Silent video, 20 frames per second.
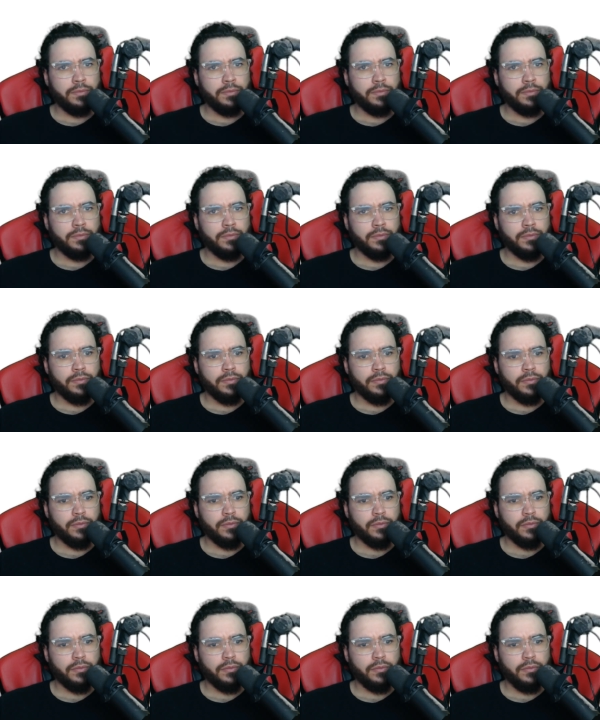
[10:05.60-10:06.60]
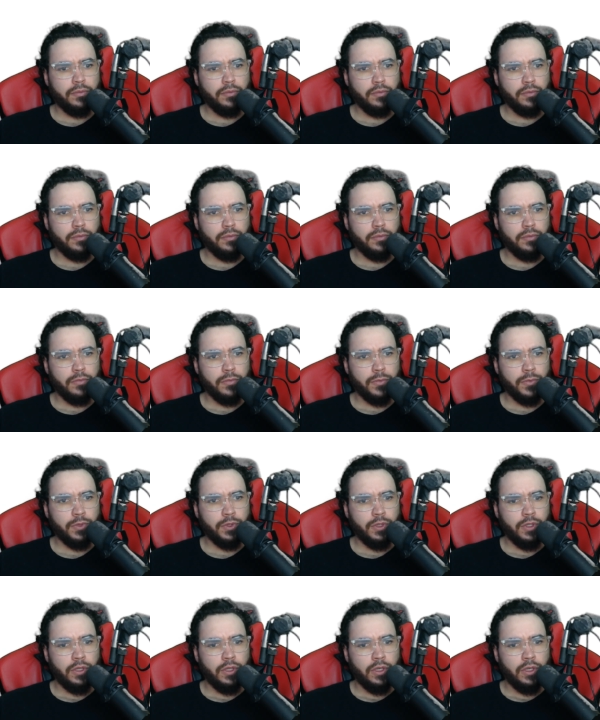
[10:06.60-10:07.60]

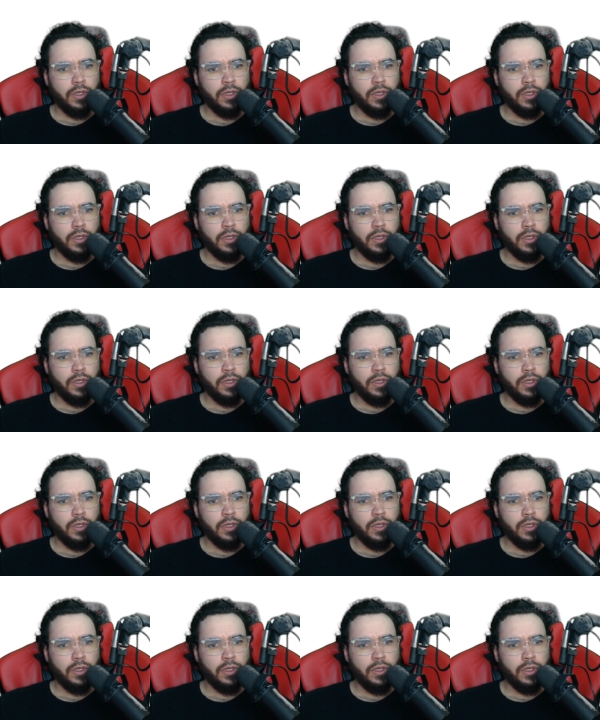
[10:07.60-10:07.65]
Nothing is said.